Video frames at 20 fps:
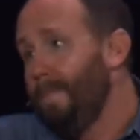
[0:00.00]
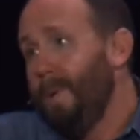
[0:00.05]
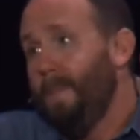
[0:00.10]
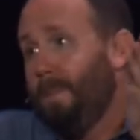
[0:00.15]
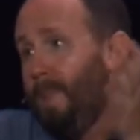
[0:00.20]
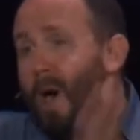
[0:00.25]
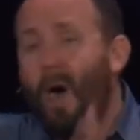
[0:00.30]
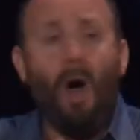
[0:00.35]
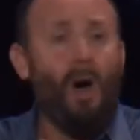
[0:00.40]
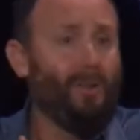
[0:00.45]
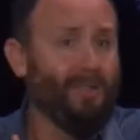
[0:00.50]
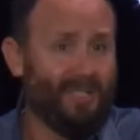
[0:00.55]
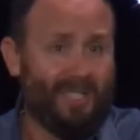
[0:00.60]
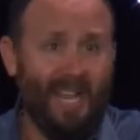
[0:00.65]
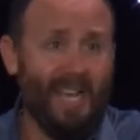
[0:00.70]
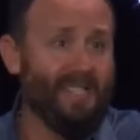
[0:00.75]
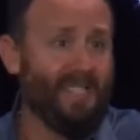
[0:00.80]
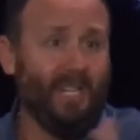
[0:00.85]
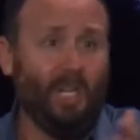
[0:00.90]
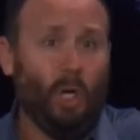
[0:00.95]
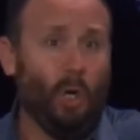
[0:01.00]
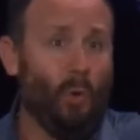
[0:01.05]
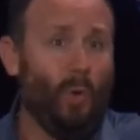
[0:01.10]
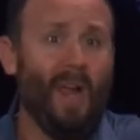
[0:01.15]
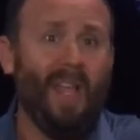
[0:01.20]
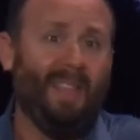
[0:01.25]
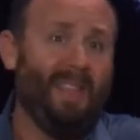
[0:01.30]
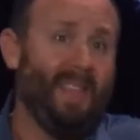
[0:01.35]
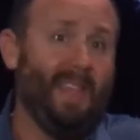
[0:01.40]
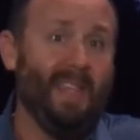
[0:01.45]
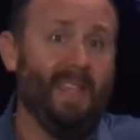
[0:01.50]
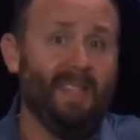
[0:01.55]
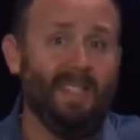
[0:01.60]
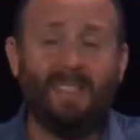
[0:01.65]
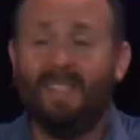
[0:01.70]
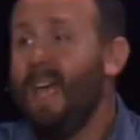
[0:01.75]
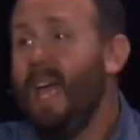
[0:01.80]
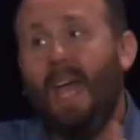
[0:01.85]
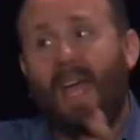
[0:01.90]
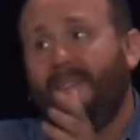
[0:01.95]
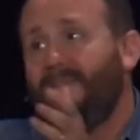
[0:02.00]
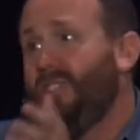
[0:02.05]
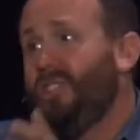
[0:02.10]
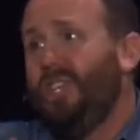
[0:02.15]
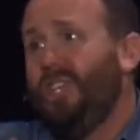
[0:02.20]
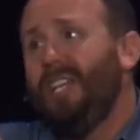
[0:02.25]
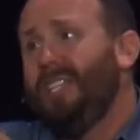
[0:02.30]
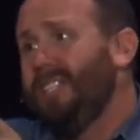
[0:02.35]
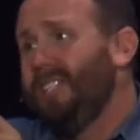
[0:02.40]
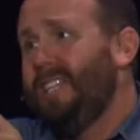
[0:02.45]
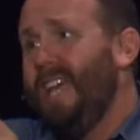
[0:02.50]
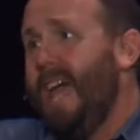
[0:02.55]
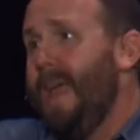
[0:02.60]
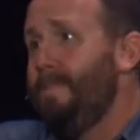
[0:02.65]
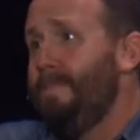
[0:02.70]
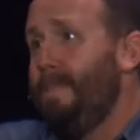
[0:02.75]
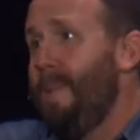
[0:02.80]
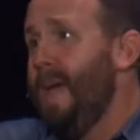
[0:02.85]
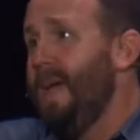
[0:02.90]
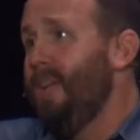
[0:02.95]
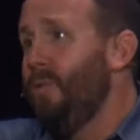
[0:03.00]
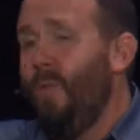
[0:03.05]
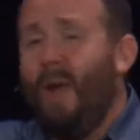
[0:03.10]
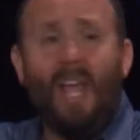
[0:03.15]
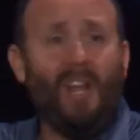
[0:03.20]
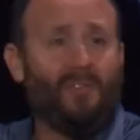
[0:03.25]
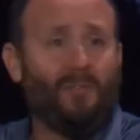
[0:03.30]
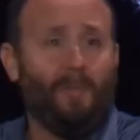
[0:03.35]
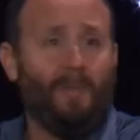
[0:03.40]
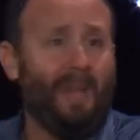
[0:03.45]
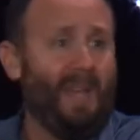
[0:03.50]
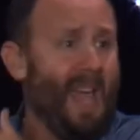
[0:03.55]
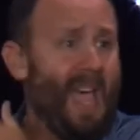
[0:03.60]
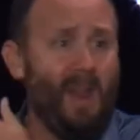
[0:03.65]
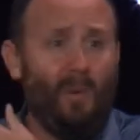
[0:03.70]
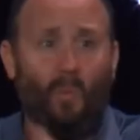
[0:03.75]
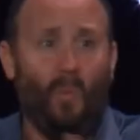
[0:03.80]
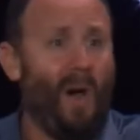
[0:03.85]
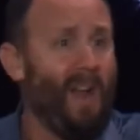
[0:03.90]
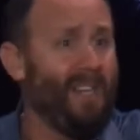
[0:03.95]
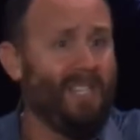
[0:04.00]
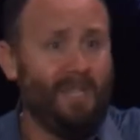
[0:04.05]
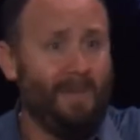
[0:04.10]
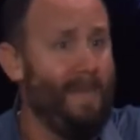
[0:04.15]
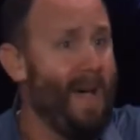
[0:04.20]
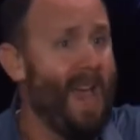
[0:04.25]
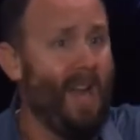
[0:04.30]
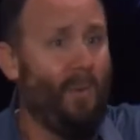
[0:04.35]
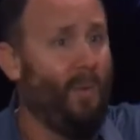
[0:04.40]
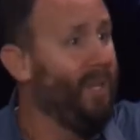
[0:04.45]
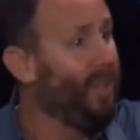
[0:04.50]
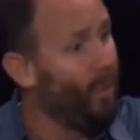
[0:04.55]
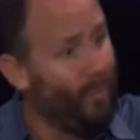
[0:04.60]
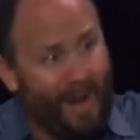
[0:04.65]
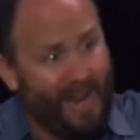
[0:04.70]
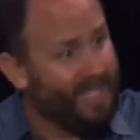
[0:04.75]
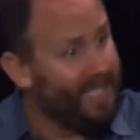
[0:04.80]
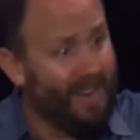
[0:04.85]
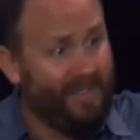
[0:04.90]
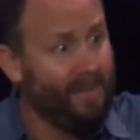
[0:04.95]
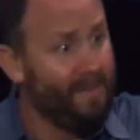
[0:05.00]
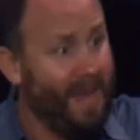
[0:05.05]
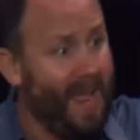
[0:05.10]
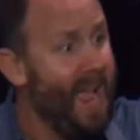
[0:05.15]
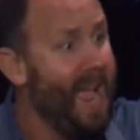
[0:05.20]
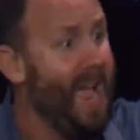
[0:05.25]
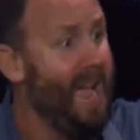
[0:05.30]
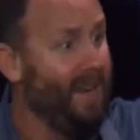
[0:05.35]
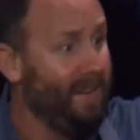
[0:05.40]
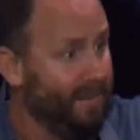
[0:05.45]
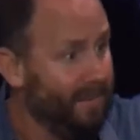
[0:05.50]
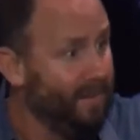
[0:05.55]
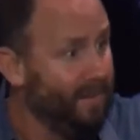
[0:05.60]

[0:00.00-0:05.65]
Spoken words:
But Paul says in Corinthians, if Jesus hadn't been raised from the dead, what does it matter what the rest of them did?